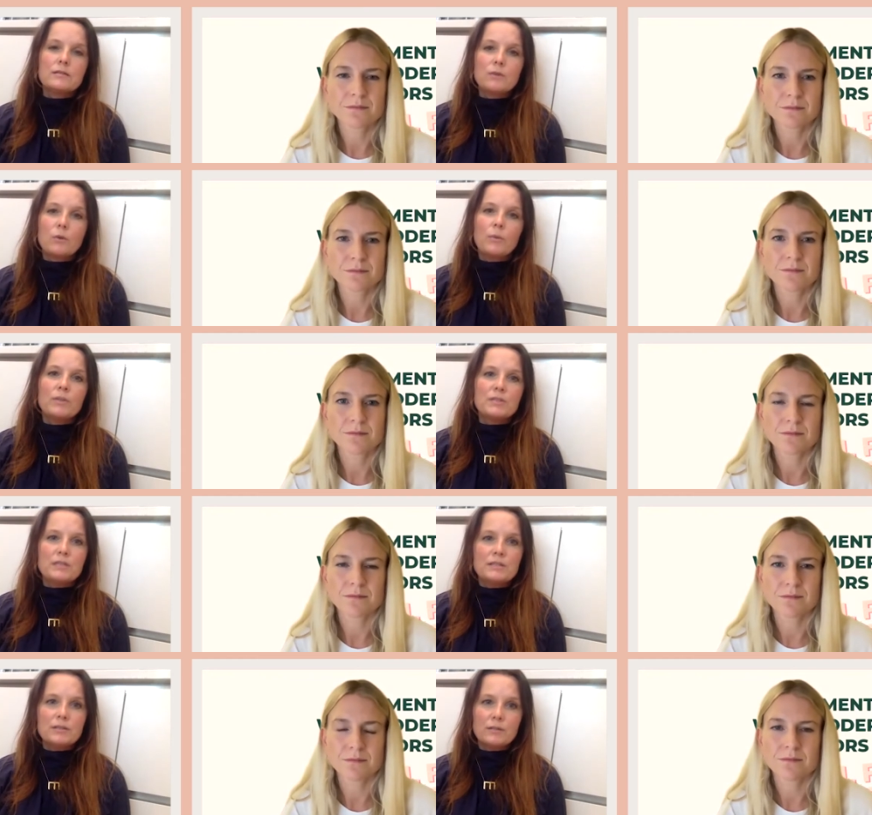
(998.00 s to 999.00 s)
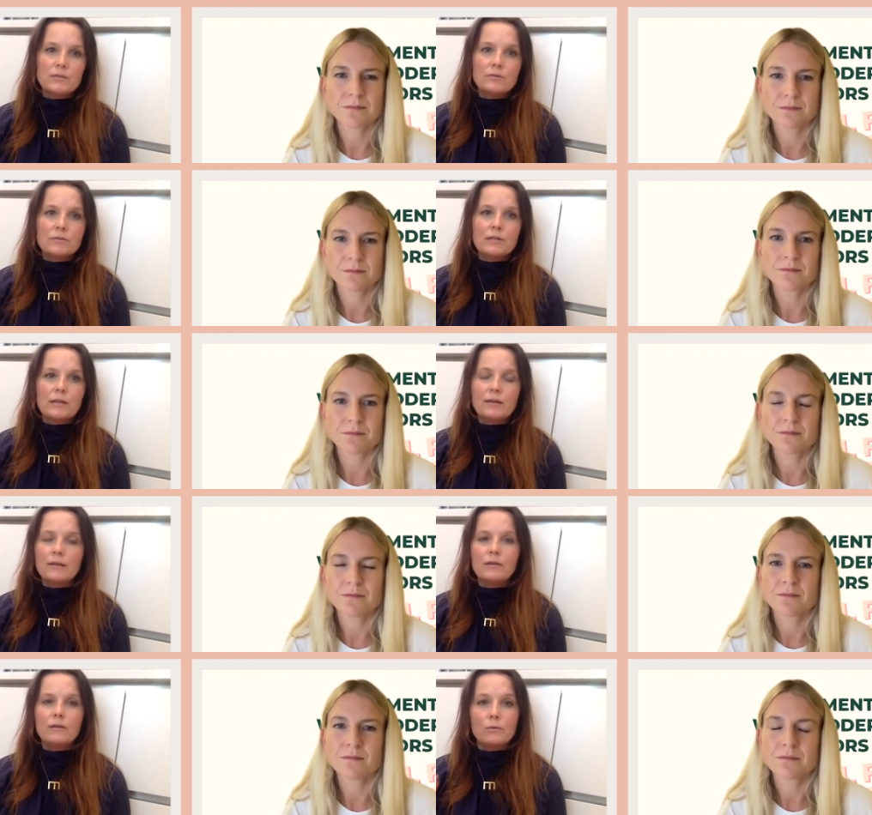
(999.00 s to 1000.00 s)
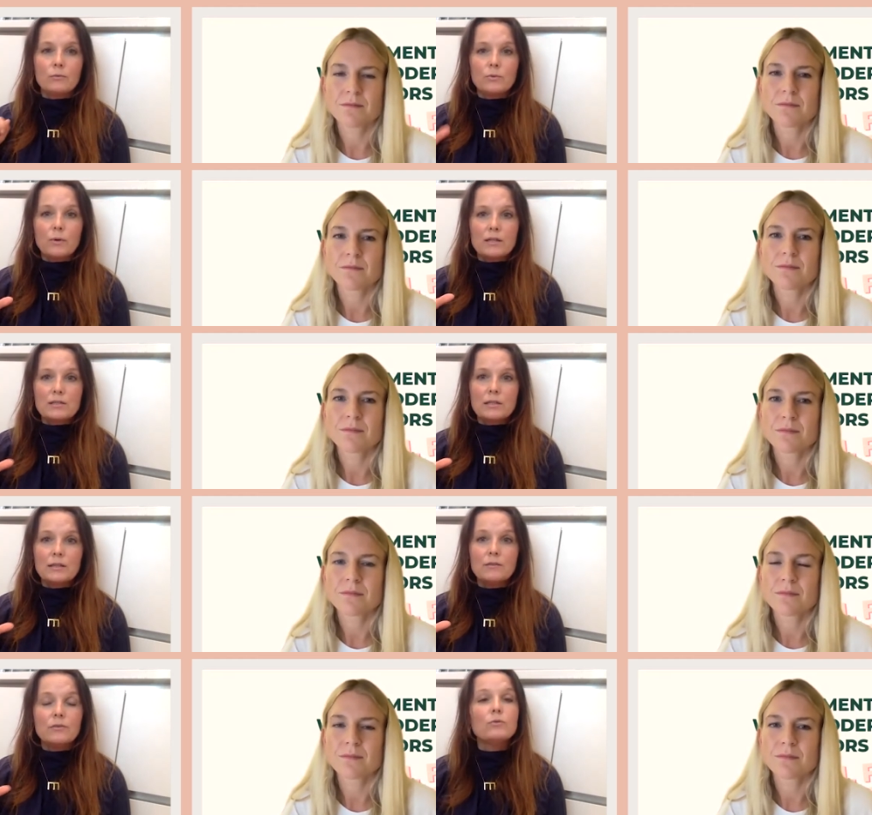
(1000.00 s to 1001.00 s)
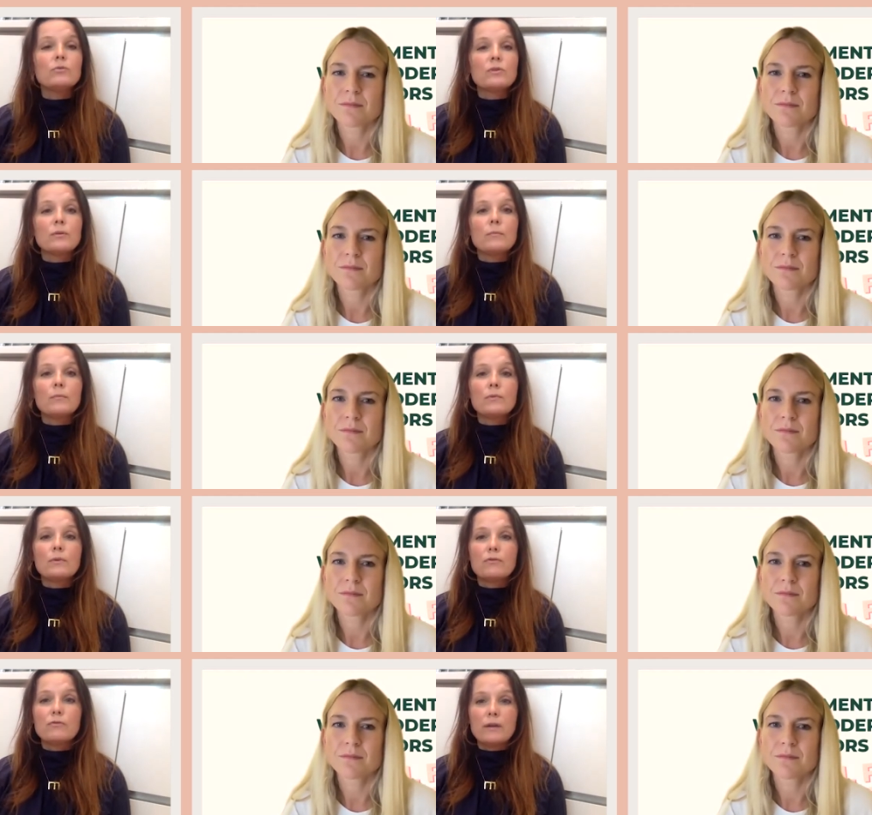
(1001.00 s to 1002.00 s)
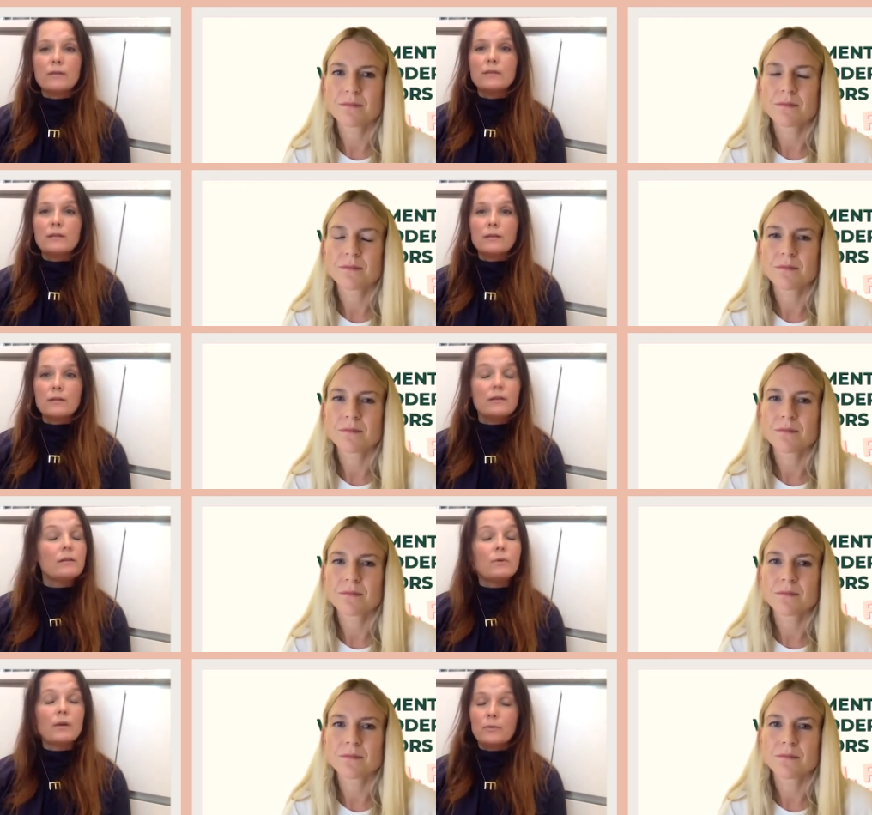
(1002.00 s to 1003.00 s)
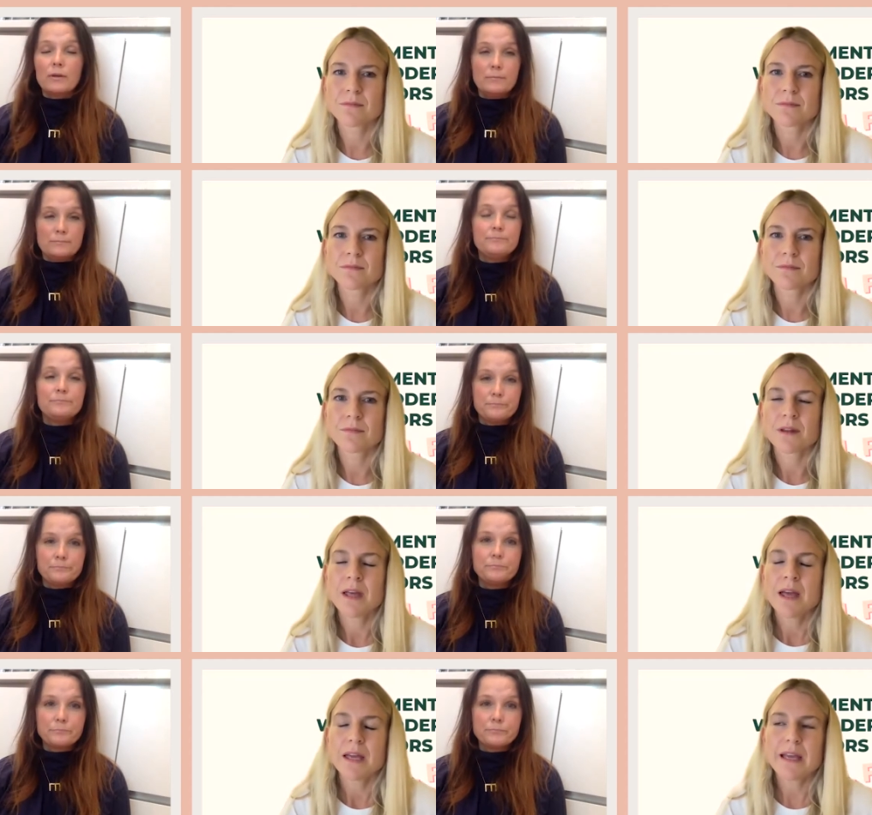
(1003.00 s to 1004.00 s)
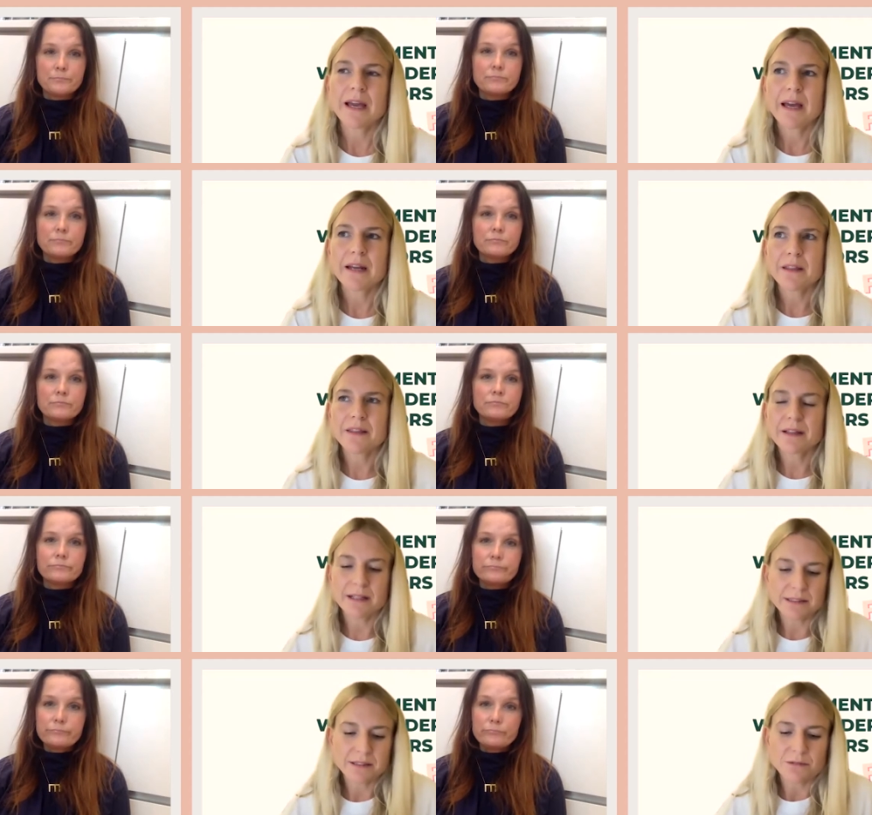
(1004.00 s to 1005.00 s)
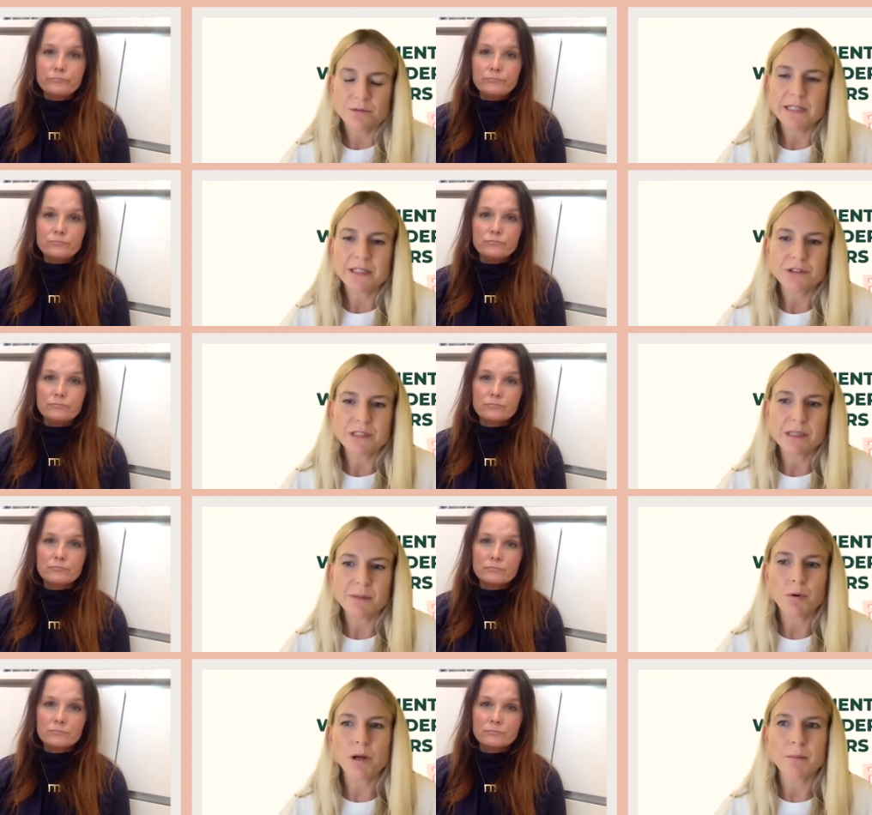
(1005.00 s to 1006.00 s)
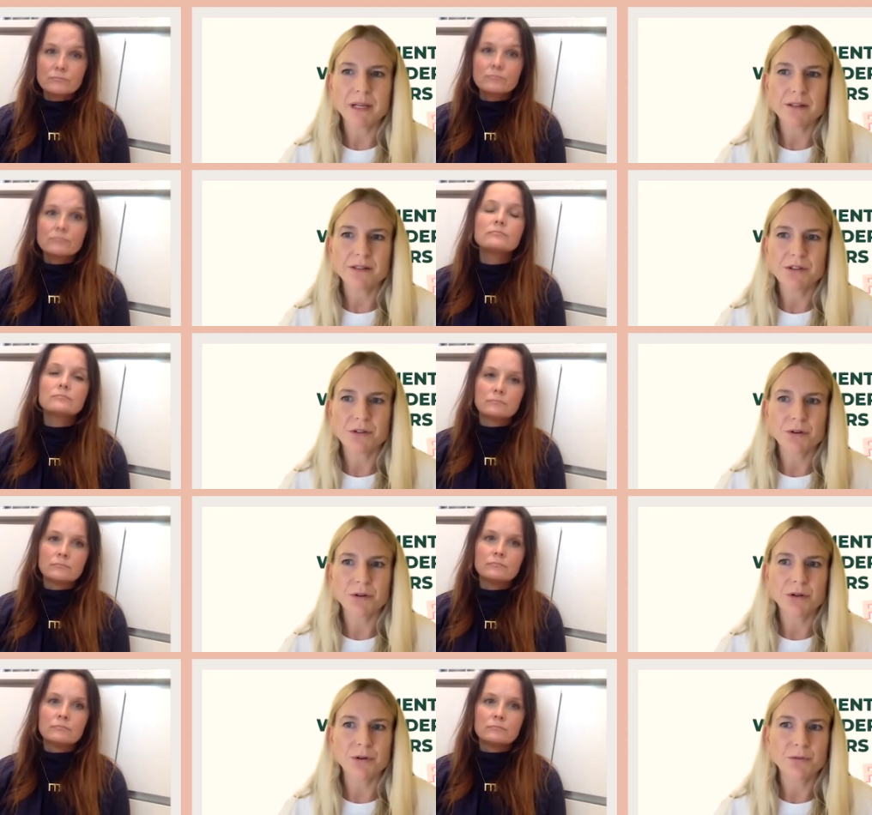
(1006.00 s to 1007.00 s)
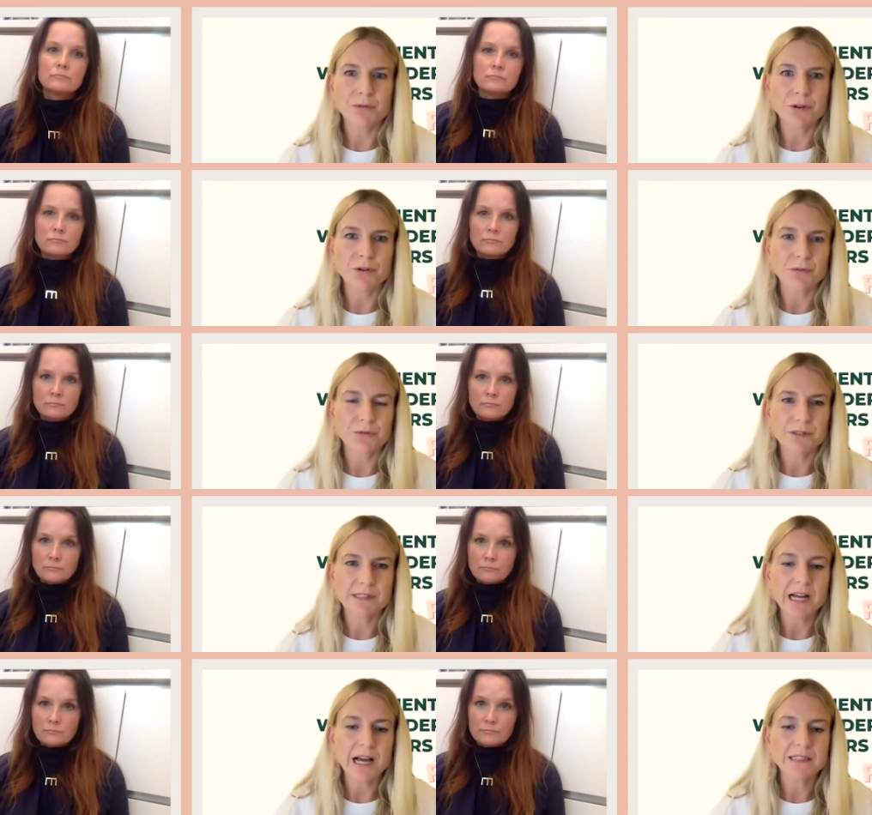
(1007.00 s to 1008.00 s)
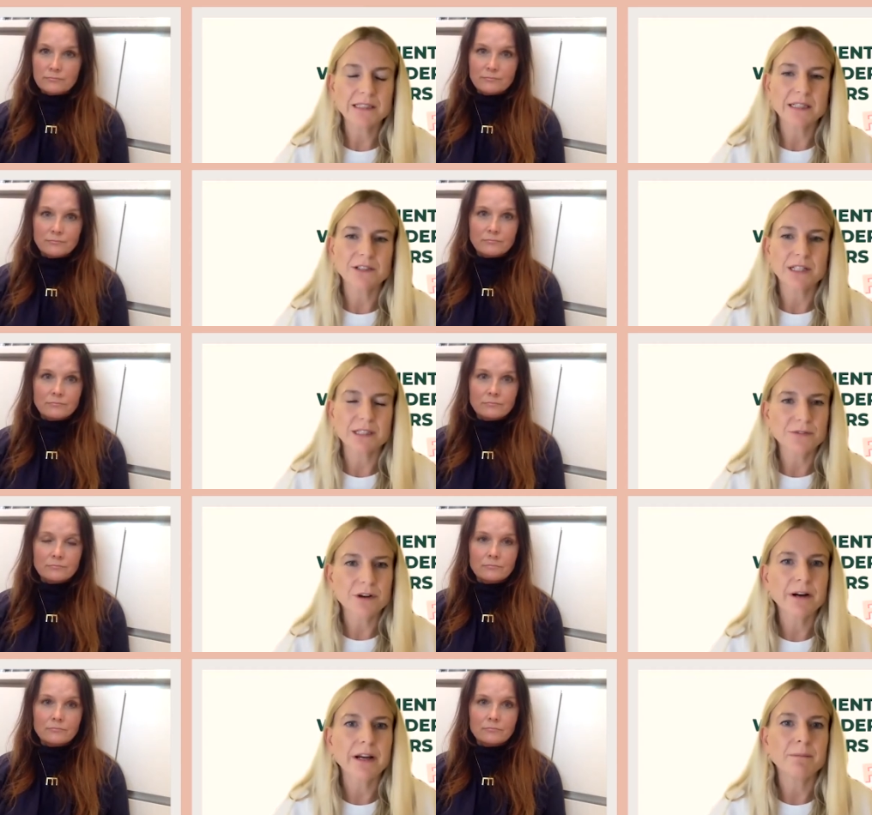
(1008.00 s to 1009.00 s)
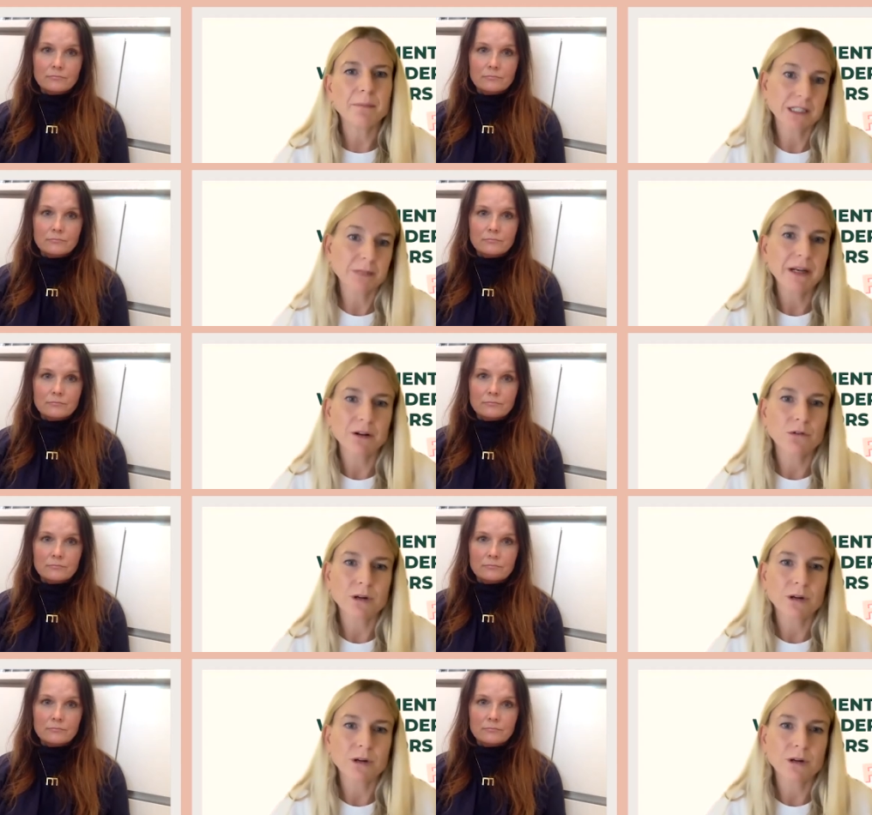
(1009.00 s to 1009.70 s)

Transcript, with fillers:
Speaker 1: so much easier than to just like you know to actually use the the funds in the in the right way
Speaker 2: yeah and i think that's a really interesting point because you know you've you've started it's very much been an